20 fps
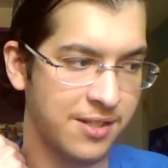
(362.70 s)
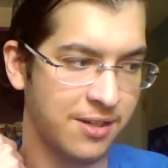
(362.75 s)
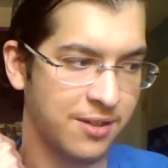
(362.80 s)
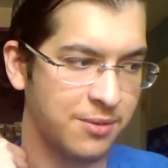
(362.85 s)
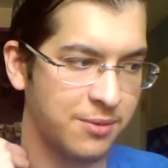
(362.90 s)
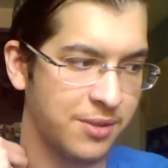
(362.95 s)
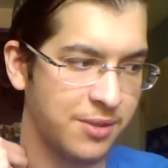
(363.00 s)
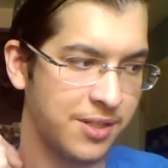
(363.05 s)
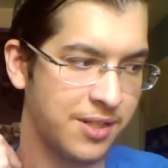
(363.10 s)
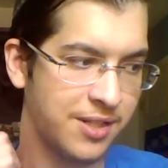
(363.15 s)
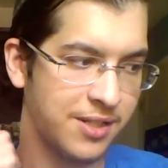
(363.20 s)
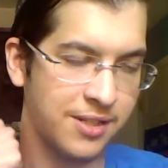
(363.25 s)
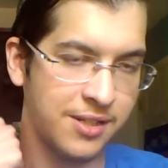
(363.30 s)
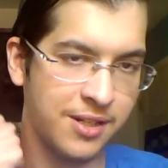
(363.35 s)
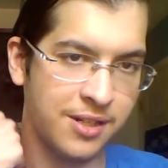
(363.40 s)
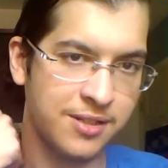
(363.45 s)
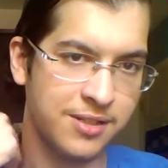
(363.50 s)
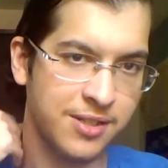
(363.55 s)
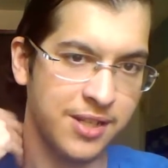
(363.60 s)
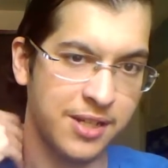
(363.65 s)
artwork,
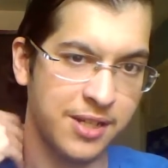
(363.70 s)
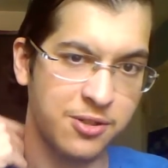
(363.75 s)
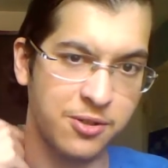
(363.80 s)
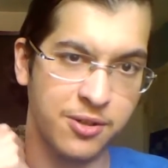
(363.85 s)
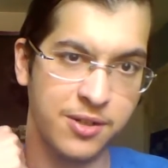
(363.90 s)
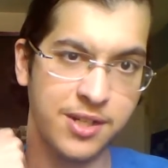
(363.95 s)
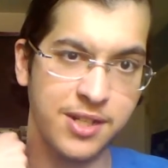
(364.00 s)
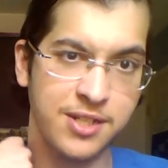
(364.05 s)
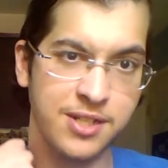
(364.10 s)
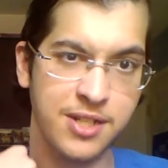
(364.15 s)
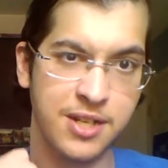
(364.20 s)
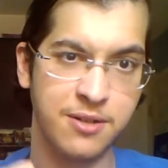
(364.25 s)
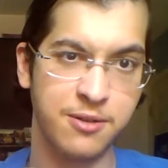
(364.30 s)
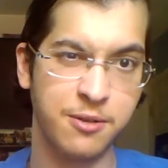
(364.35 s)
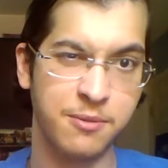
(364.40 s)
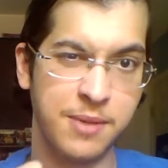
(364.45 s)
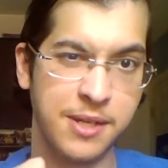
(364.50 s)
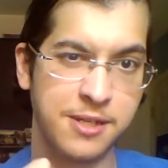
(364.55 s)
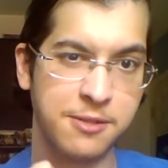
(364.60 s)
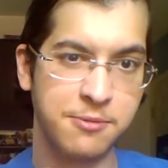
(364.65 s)
like drawing in general,
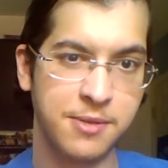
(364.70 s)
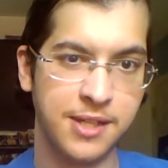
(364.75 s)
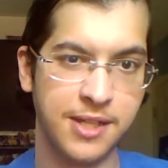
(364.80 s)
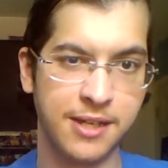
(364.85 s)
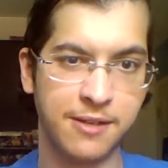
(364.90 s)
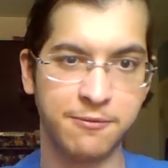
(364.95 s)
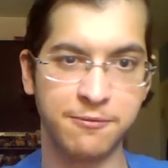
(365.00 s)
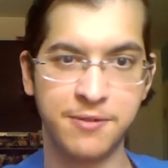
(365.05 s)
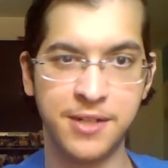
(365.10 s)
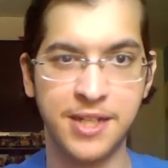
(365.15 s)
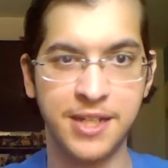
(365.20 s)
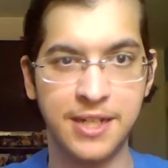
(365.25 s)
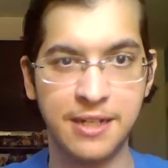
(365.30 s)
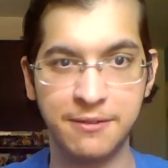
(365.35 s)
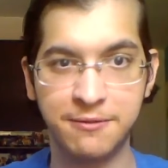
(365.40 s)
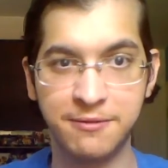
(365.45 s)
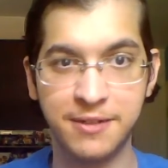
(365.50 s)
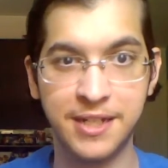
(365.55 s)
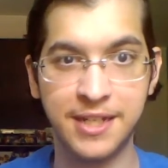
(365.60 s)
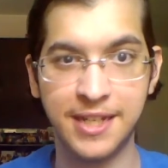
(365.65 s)
makes me like
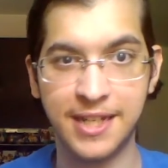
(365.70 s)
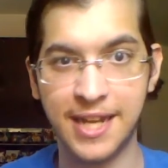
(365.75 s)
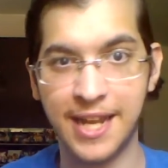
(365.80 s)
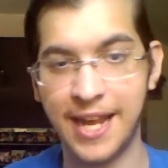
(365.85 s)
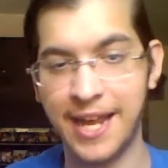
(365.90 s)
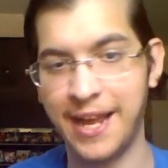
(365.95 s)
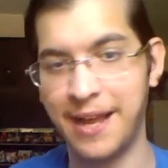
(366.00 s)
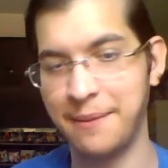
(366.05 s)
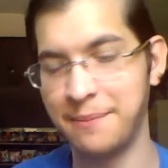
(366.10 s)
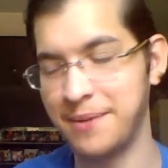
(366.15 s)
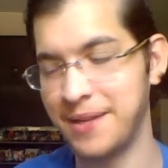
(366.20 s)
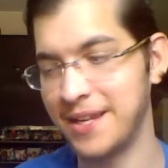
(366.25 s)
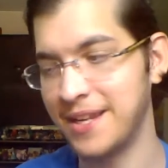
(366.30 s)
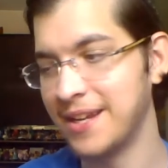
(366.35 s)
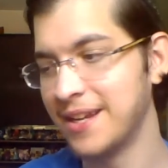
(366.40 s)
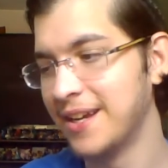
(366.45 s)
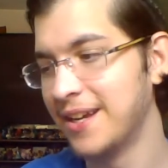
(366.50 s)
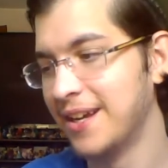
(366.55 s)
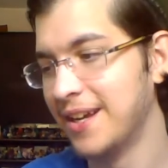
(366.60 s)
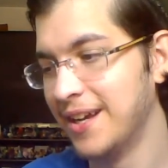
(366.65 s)
really happy.
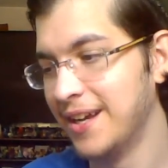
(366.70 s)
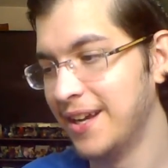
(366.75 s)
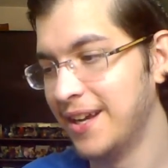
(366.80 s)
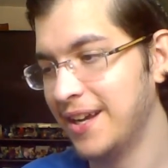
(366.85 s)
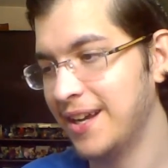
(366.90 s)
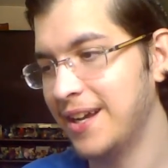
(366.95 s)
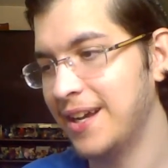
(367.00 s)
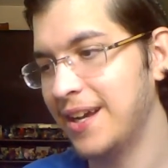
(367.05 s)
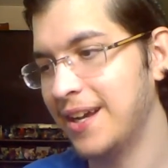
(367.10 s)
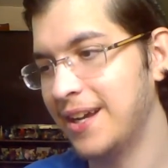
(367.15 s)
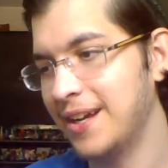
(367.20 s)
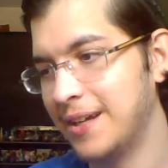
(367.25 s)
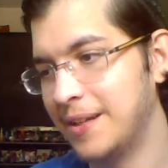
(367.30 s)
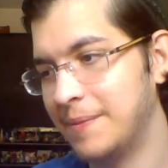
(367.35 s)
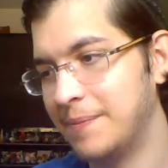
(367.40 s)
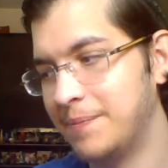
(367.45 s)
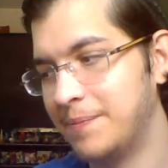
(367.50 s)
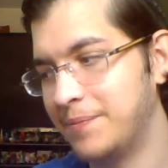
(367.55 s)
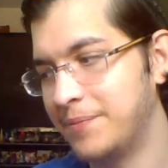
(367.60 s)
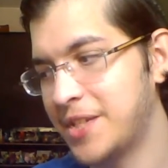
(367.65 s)

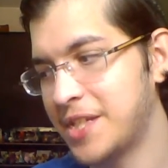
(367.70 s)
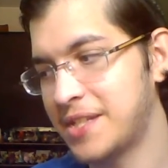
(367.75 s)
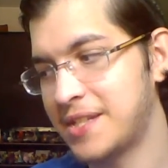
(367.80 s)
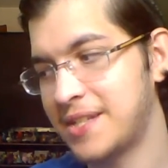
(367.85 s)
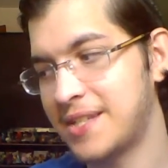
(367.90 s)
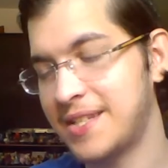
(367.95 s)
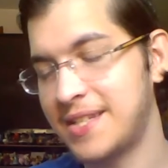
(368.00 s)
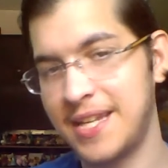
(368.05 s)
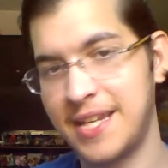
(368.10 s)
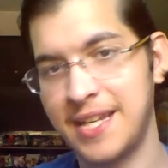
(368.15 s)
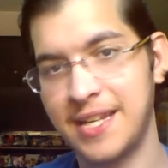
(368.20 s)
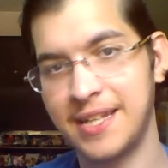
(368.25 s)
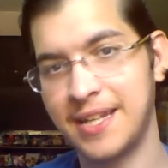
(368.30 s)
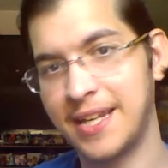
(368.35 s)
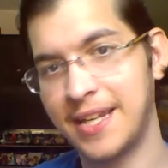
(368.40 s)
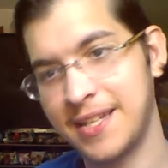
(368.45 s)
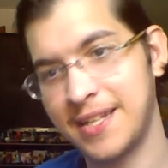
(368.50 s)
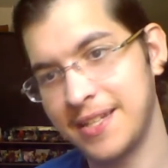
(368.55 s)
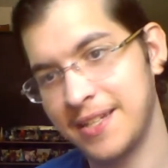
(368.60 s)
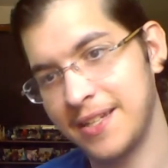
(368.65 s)
Just seeing
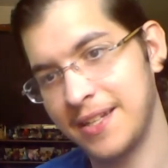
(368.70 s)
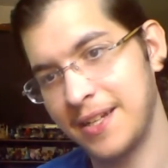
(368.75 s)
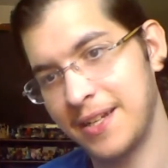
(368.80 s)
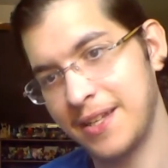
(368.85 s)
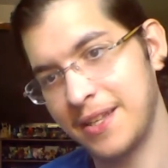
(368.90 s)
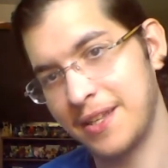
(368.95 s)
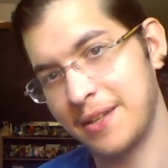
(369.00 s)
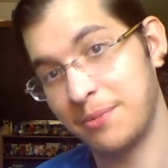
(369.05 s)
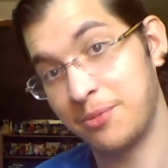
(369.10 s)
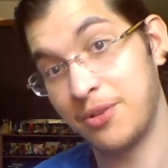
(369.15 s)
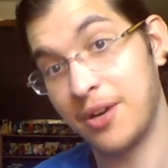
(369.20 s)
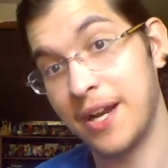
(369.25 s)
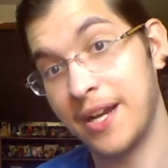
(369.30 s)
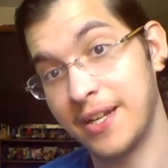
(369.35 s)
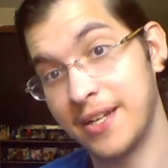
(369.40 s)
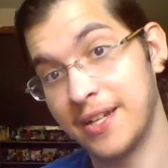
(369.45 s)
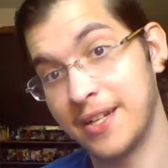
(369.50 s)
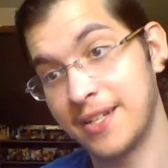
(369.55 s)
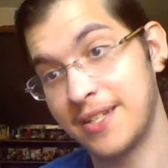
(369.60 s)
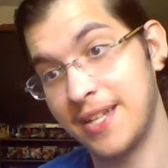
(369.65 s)
like the
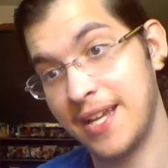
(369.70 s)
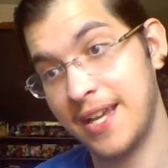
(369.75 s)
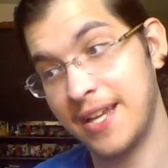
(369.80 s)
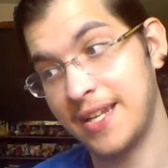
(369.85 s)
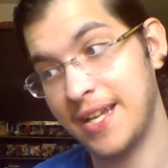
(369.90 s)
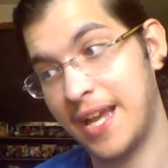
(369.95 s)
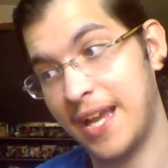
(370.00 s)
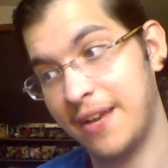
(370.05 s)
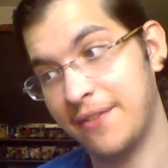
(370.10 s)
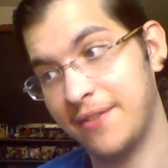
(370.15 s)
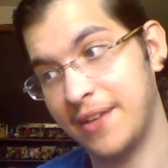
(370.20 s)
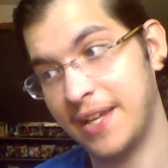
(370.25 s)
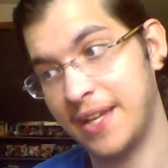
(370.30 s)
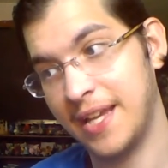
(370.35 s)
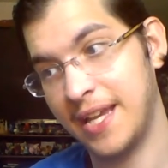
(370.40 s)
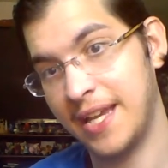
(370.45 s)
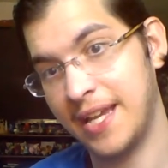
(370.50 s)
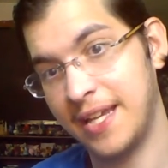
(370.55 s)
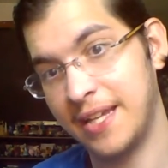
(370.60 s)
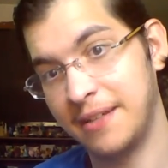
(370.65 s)
product and having
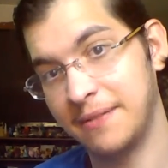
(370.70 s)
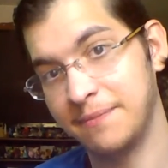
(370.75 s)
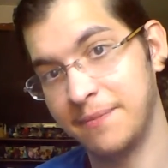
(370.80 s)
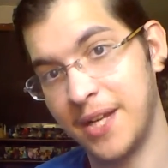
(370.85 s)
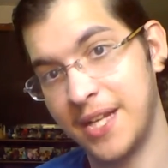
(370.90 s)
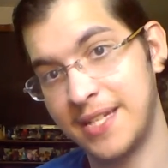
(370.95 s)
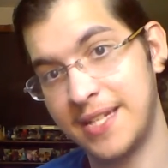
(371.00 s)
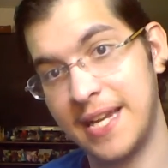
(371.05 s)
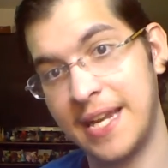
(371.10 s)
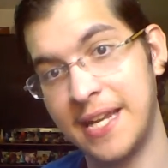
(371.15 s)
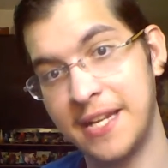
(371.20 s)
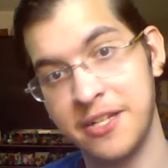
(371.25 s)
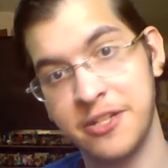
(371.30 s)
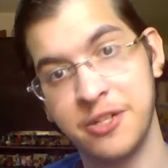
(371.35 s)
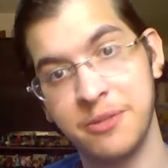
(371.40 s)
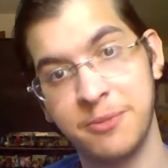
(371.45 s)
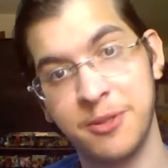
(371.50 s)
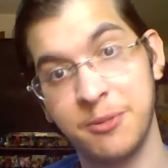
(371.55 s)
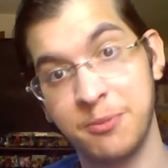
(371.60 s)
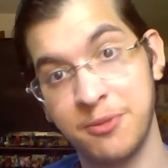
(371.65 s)
a
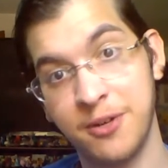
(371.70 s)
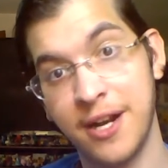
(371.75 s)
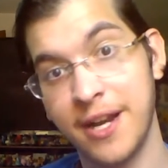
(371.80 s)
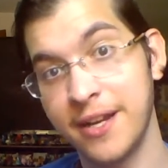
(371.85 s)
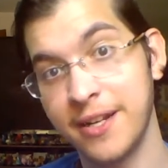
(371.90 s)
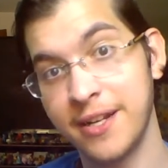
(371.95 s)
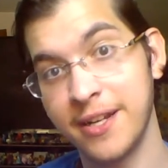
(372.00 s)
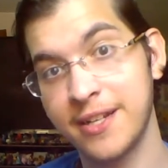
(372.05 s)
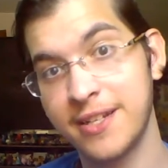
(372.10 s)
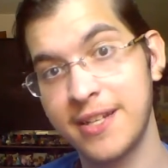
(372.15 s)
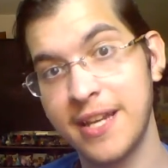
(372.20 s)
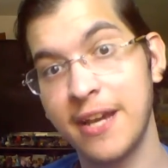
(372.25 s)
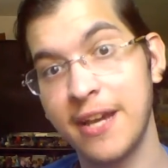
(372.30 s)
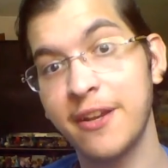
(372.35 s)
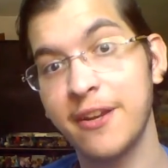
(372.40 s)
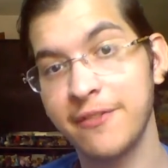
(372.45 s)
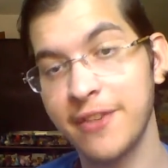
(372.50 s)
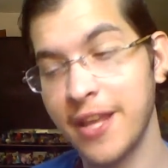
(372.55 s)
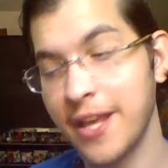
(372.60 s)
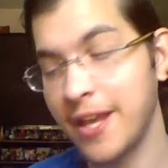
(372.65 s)
tangible product out
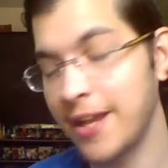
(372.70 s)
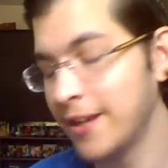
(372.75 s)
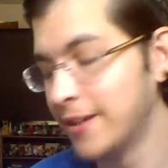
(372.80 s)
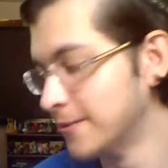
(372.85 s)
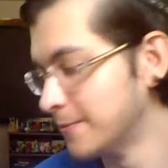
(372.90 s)
of that.